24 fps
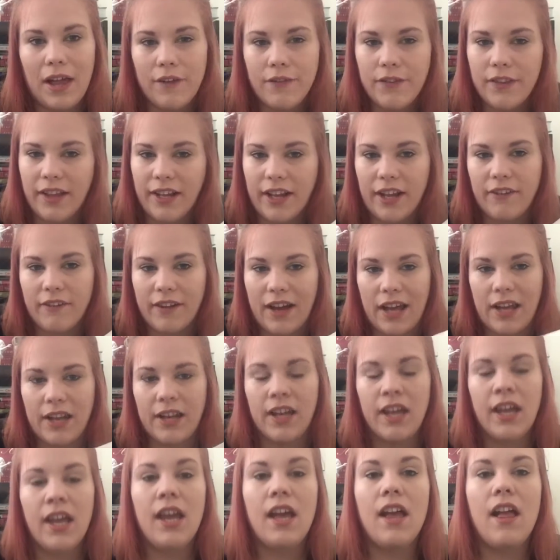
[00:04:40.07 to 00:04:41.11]
I feel like I
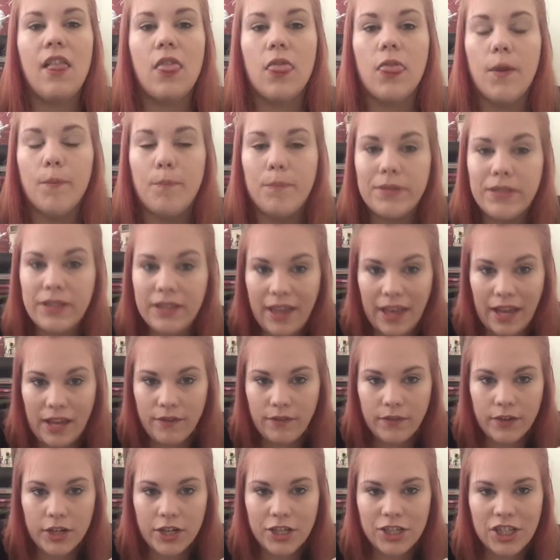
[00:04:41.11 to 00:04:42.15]
read the
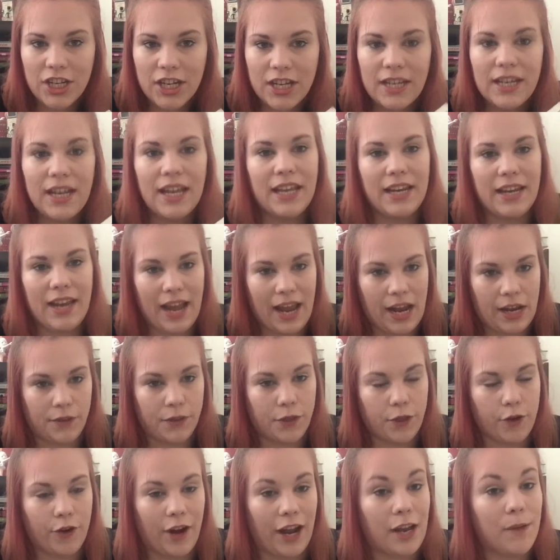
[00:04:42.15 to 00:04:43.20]
play version in
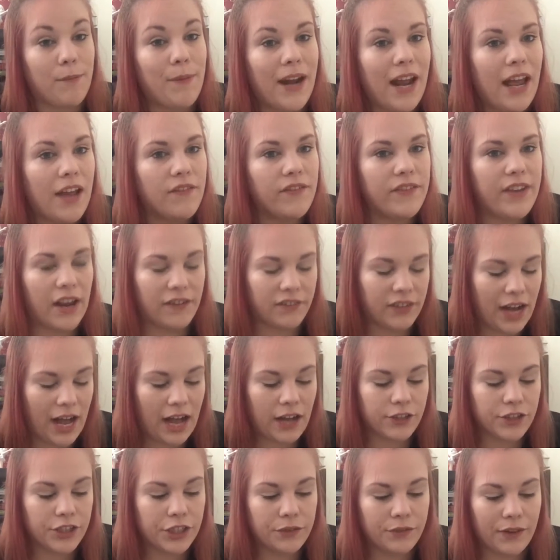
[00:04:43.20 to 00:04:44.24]
8th grade, but I have never
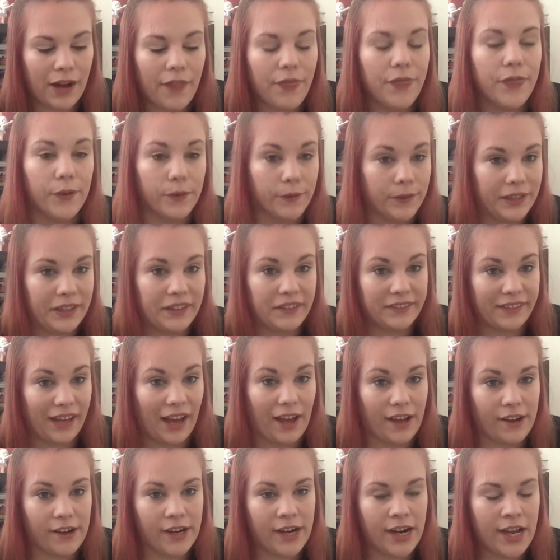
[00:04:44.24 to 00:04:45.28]
actually read the real
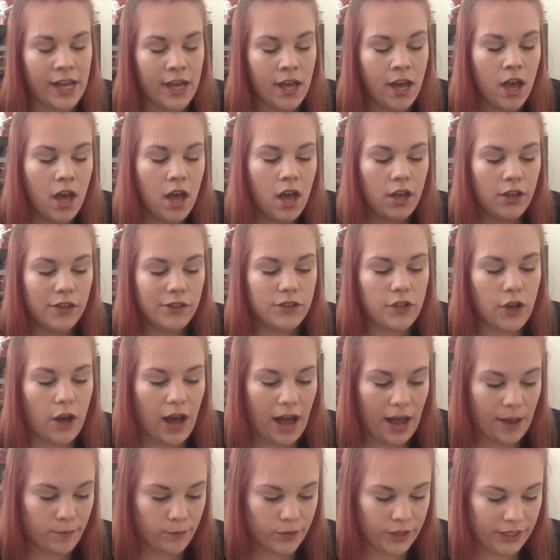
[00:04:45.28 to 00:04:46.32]
diary.
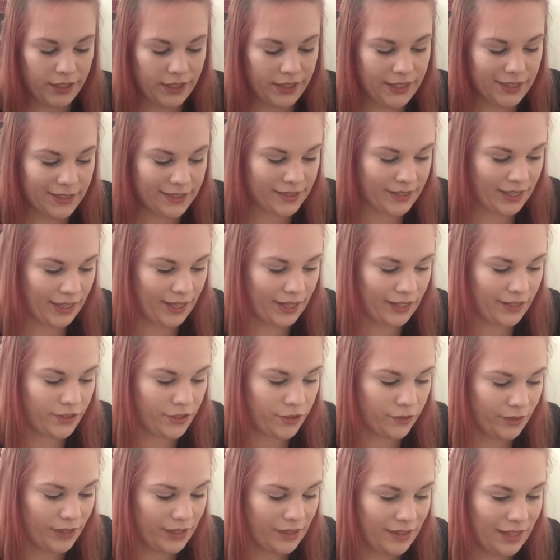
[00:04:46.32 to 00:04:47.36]
So I'm really excited
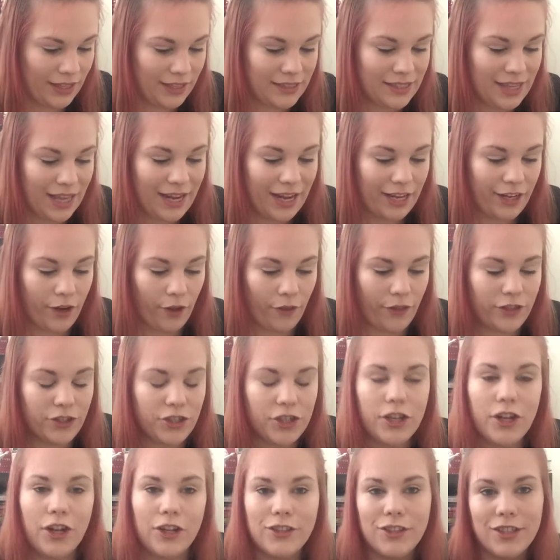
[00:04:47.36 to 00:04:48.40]
to read this. And I know that
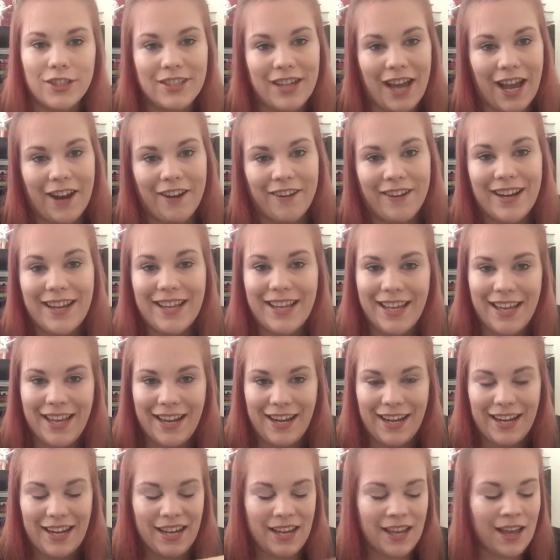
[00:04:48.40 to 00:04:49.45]
she calls her diary
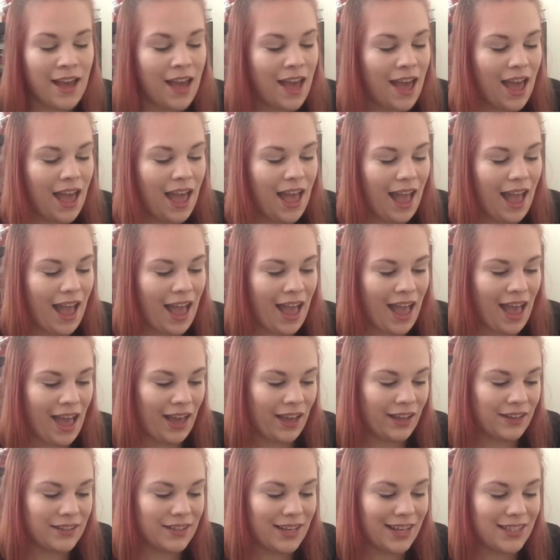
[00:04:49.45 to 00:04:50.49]
Kitty,
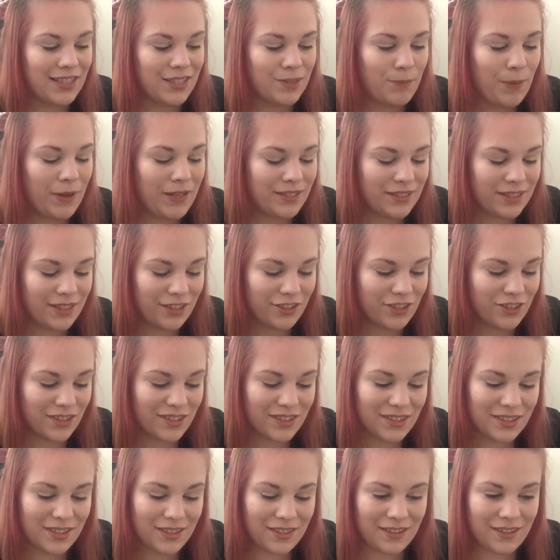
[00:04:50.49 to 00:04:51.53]
And it's basically
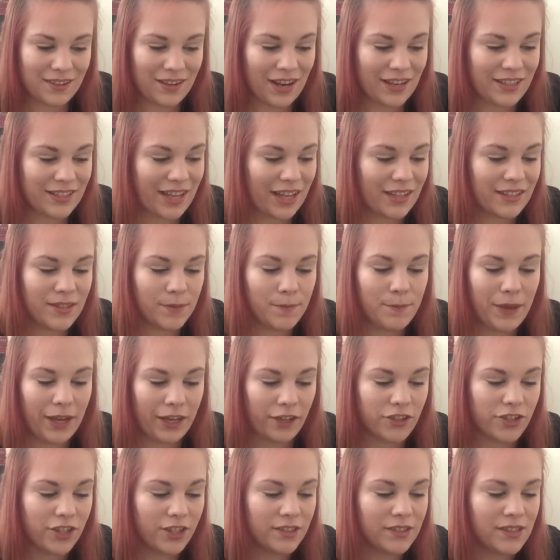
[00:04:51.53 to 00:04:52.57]
just, it's got some
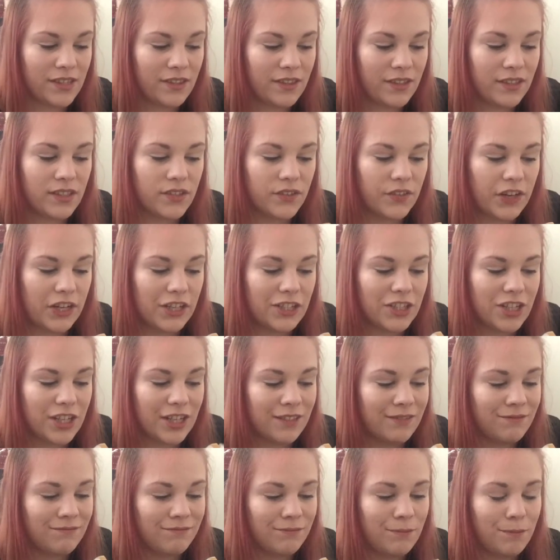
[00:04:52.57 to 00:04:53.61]
pictures in this
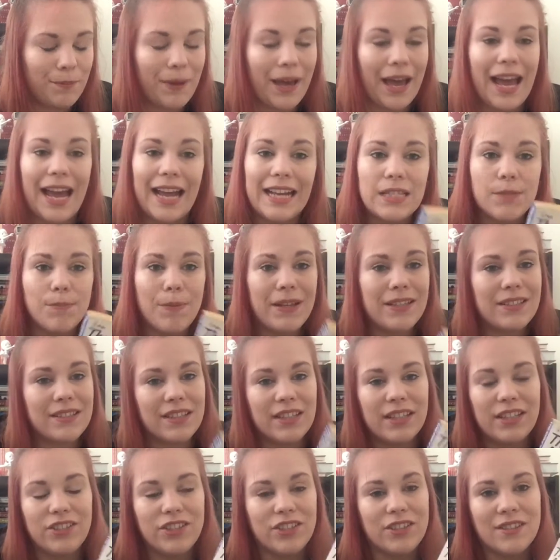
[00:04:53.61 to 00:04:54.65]
version, but it's
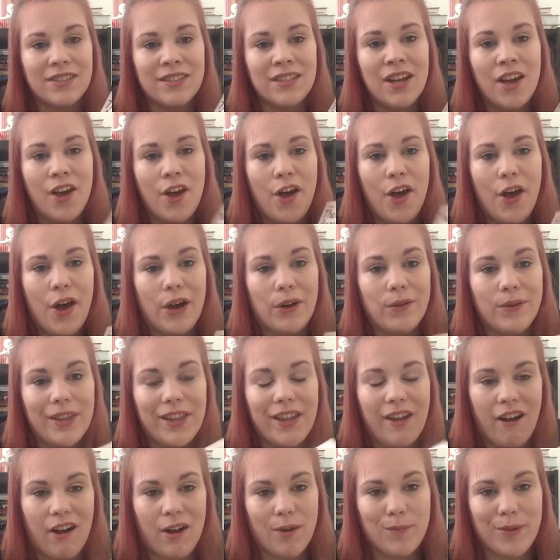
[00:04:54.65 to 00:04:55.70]
basically just a
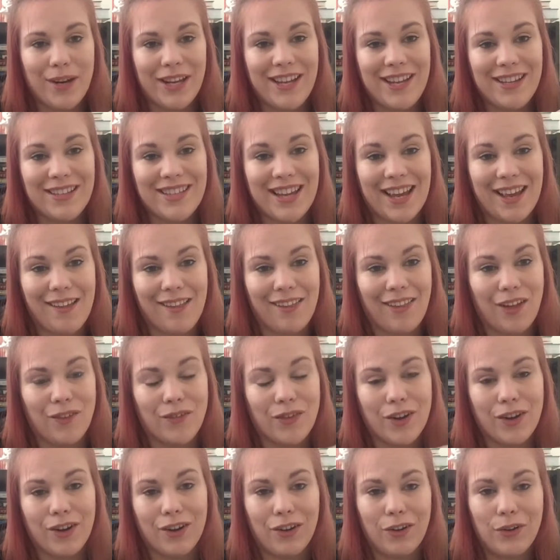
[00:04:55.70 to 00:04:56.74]
really heartbreaking tale of
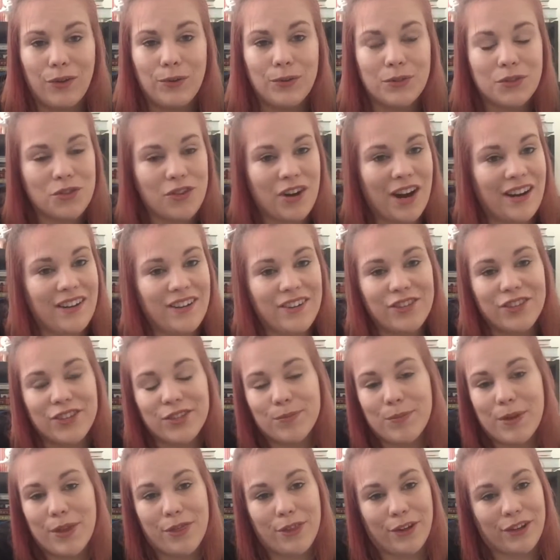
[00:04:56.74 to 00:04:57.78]
a girl who was trying to
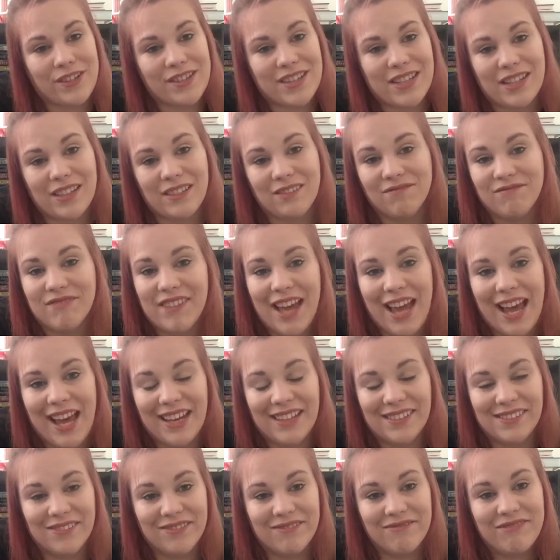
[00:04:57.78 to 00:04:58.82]
just be 13
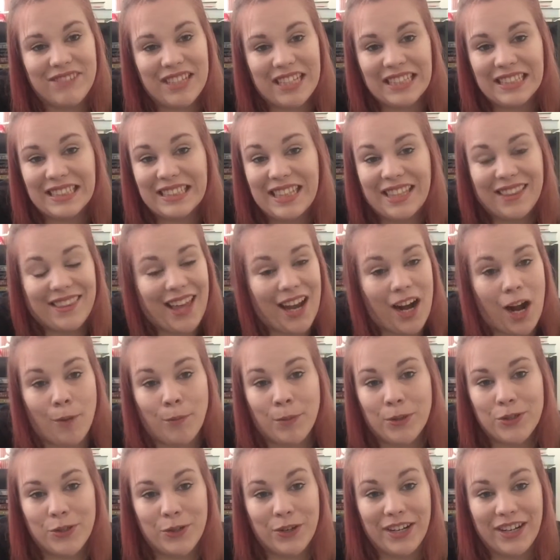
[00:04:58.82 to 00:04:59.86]
and didn't get that
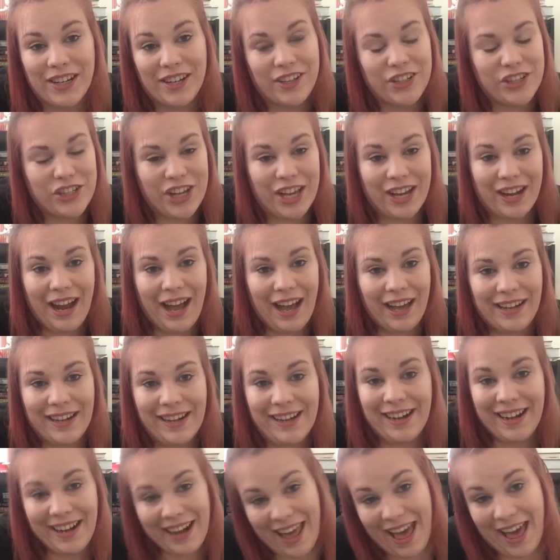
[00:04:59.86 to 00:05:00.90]
opportunity because she had to hide in
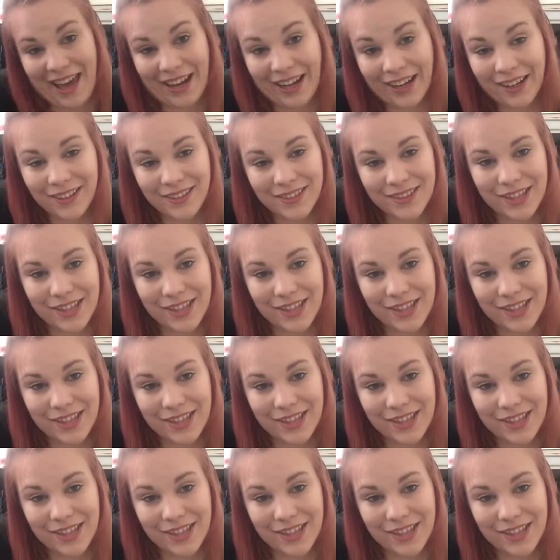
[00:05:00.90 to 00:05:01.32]
an attic.